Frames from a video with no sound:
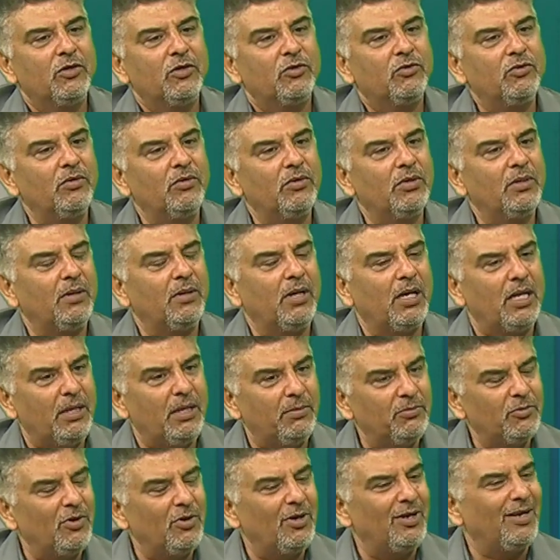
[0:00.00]
so
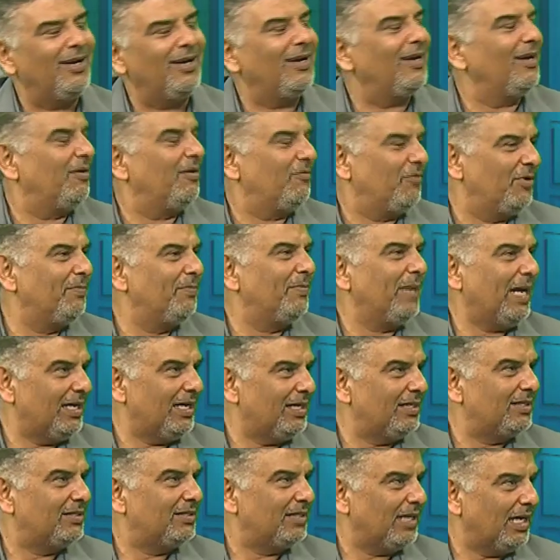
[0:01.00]
Alhamdulillah, we
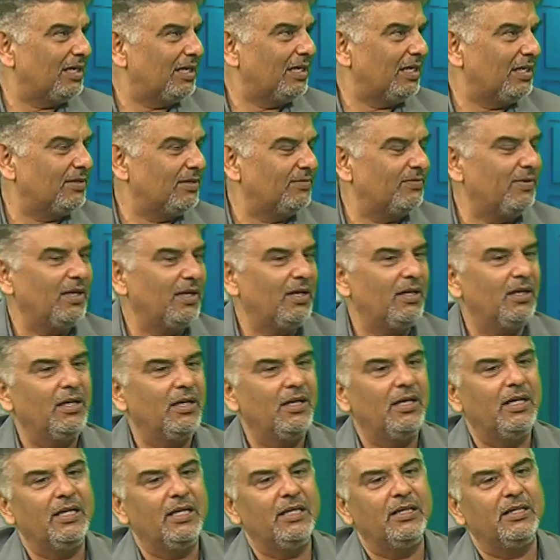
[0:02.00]
managed that as well.
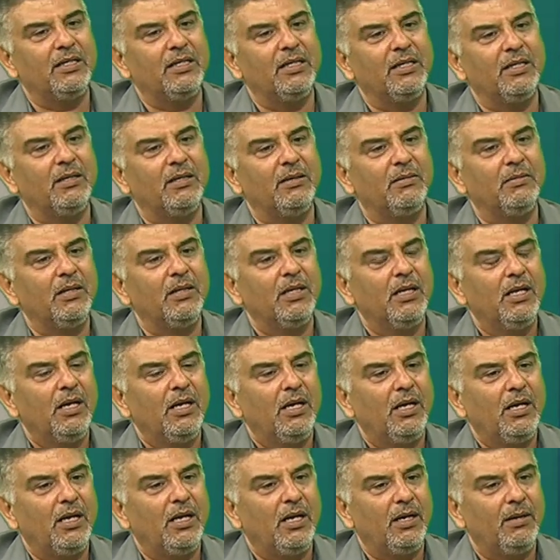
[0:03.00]
And uh,
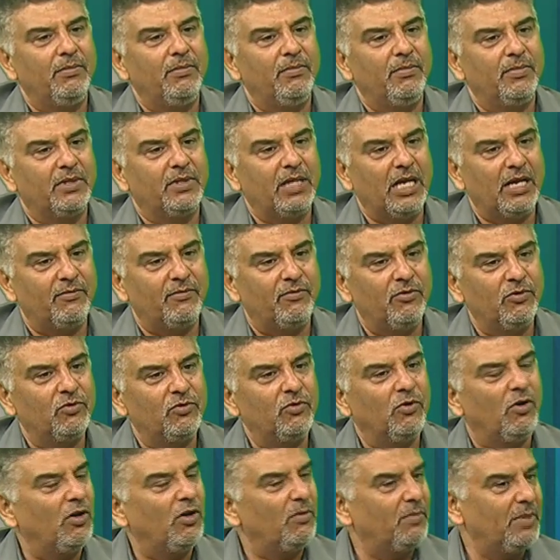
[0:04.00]
I'm thankful
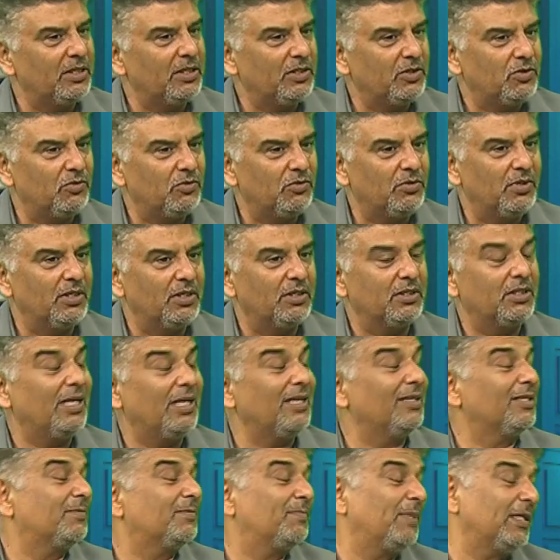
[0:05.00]
to all my students
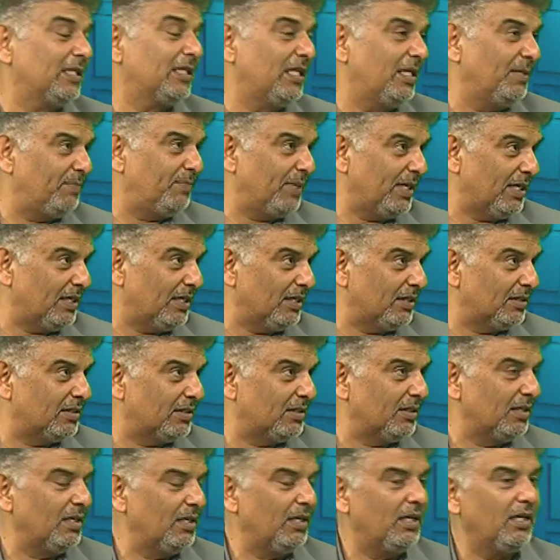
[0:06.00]
and especially
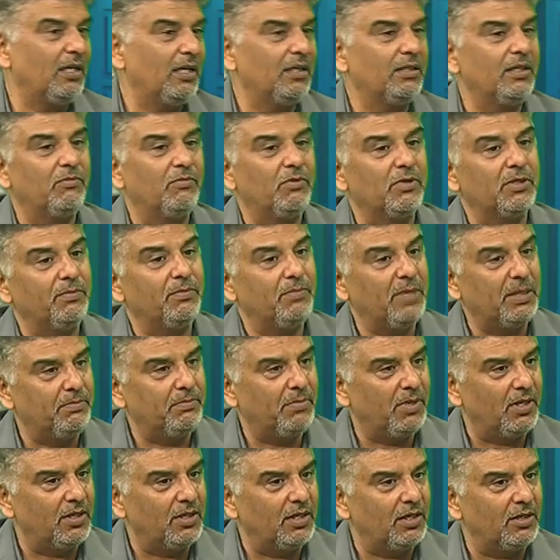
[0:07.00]
parents. Uh, there was a
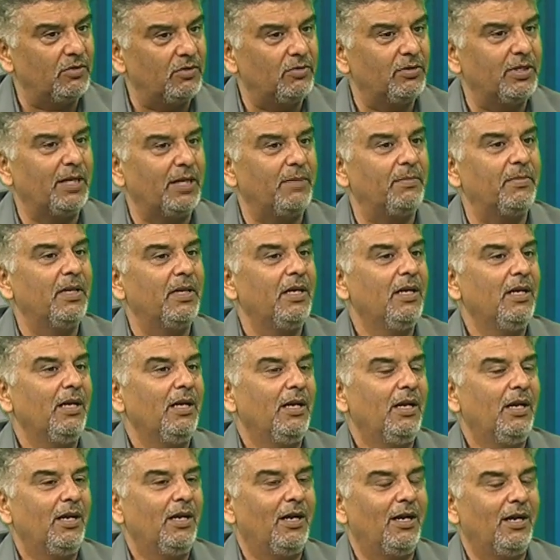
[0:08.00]
big burden to them.
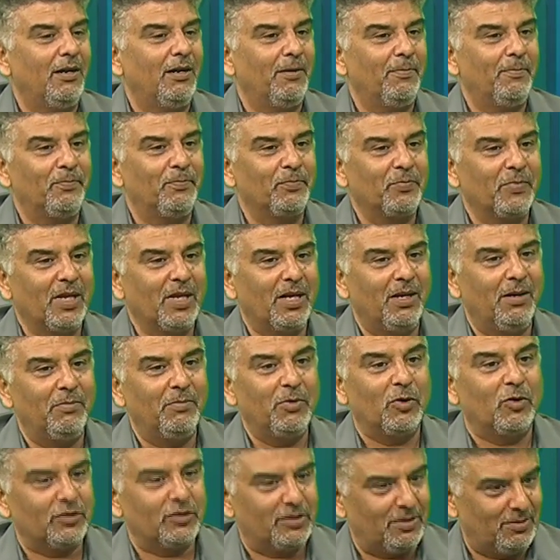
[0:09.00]
Um, uh,
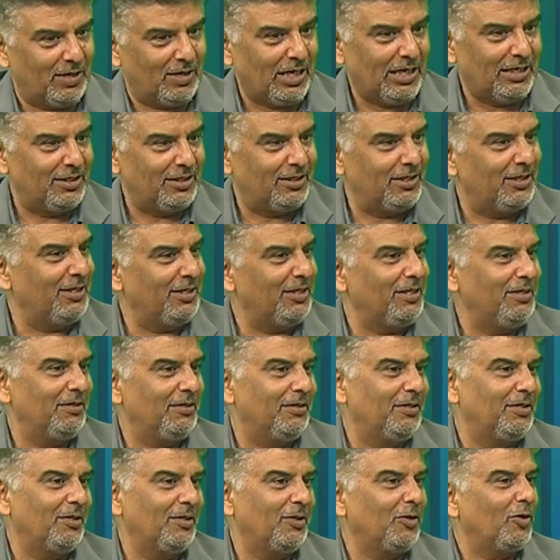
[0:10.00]
because I see
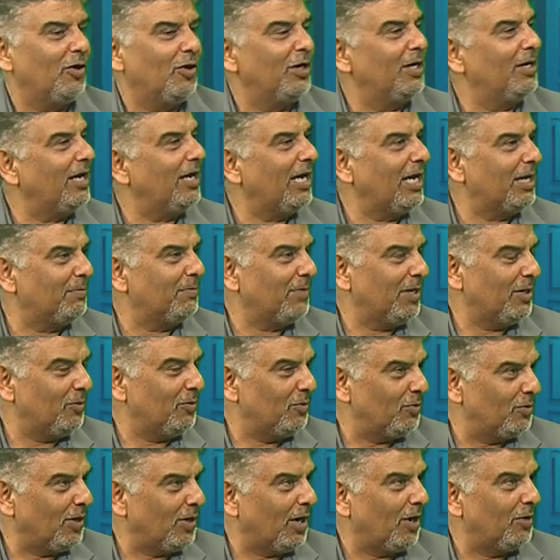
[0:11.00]
you know, at my
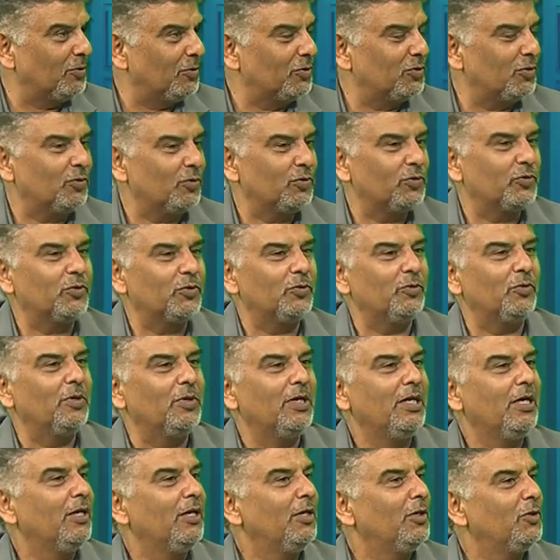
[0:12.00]
own house
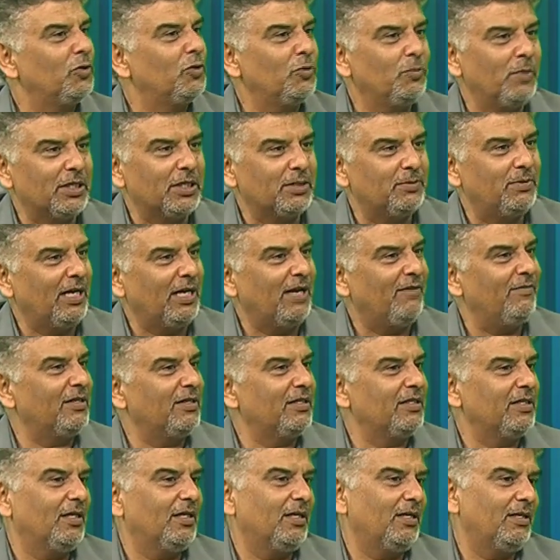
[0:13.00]
also, you must be
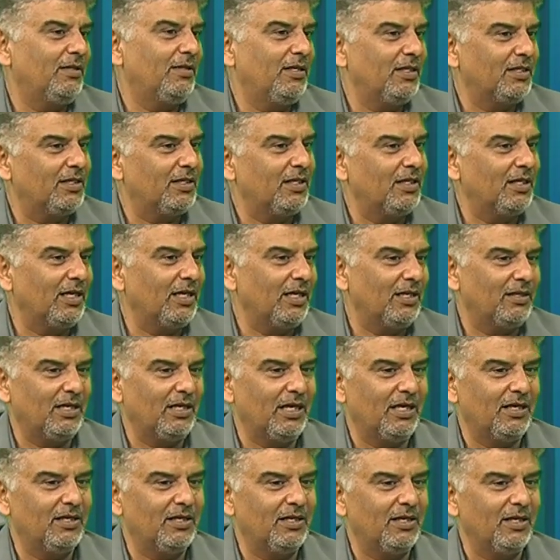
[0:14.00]
having this thing
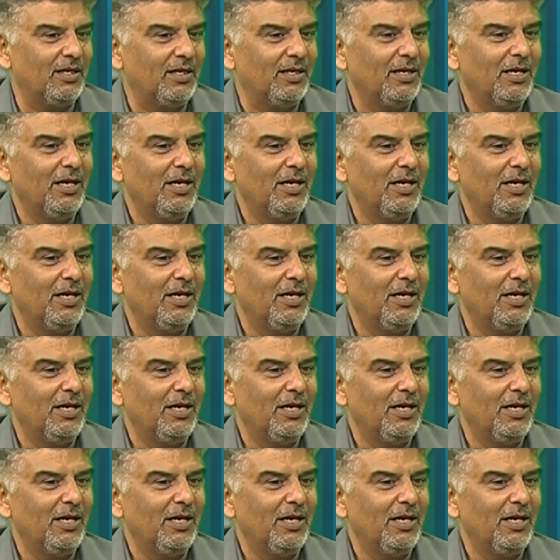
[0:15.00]
that